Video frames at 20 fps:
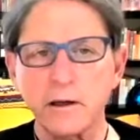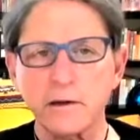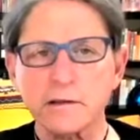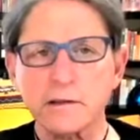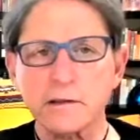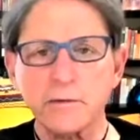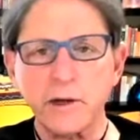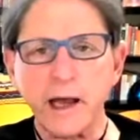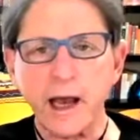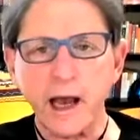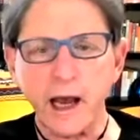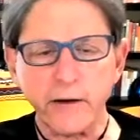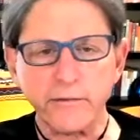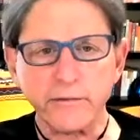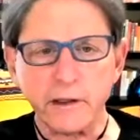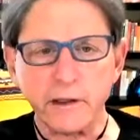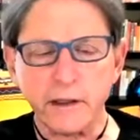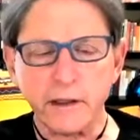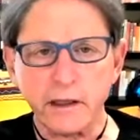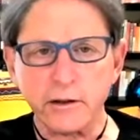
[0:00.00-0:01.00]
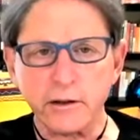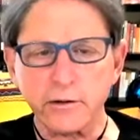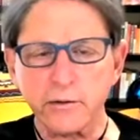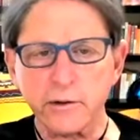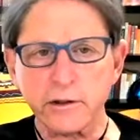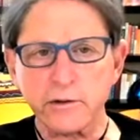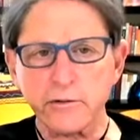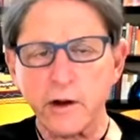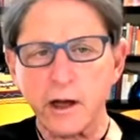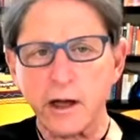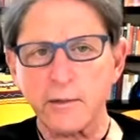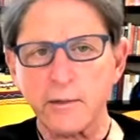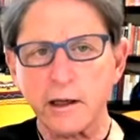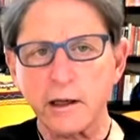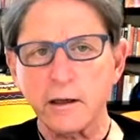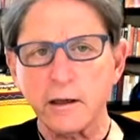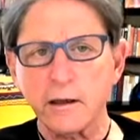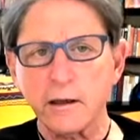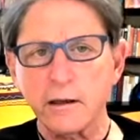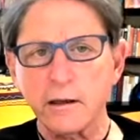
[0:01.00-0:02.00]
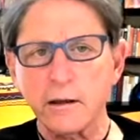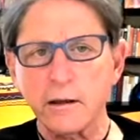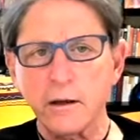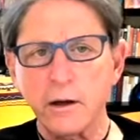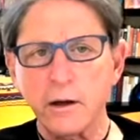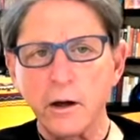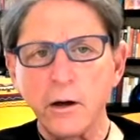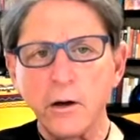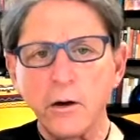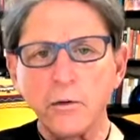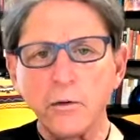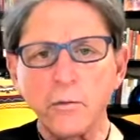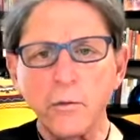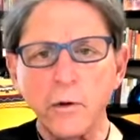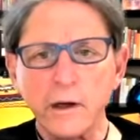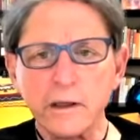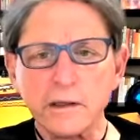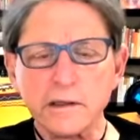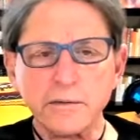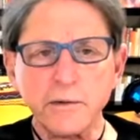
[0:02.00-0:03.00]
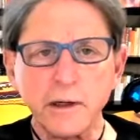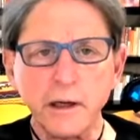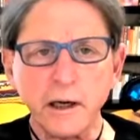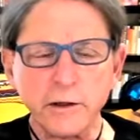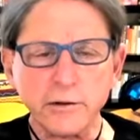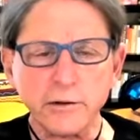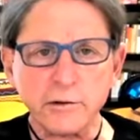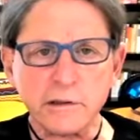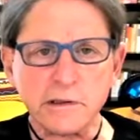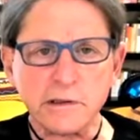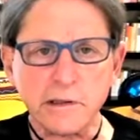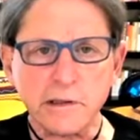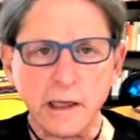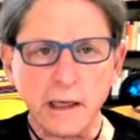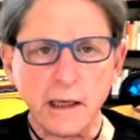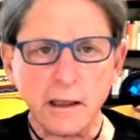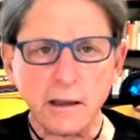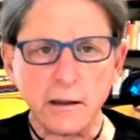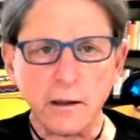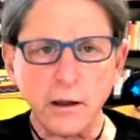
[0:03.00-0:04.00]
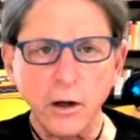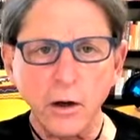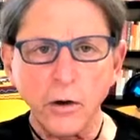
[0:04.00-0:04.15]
So we have to deal with trauma. Once we understand